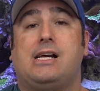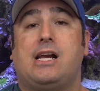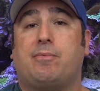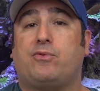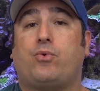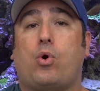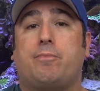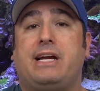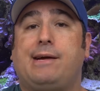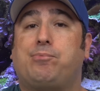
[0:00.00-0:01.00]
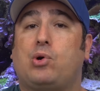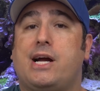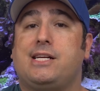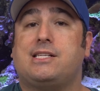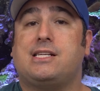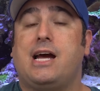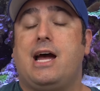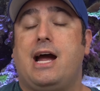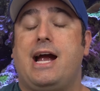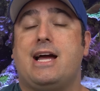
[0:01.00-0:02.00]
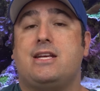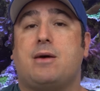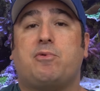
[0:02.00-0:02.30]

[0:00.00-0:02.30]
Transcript: number 4 being price, and